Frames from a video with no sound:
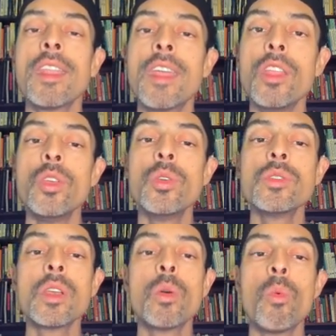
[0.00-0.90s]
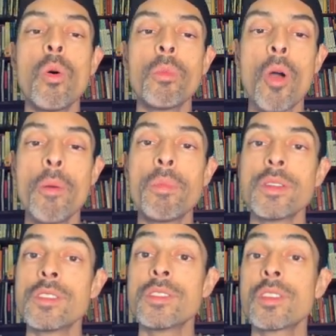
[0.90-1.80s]
then using warm
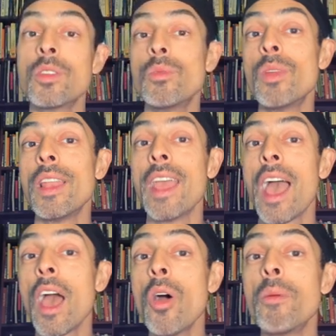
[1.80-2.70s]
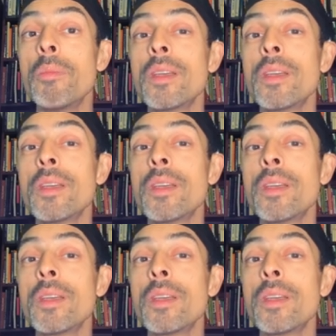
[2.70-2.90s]
compresses can really help,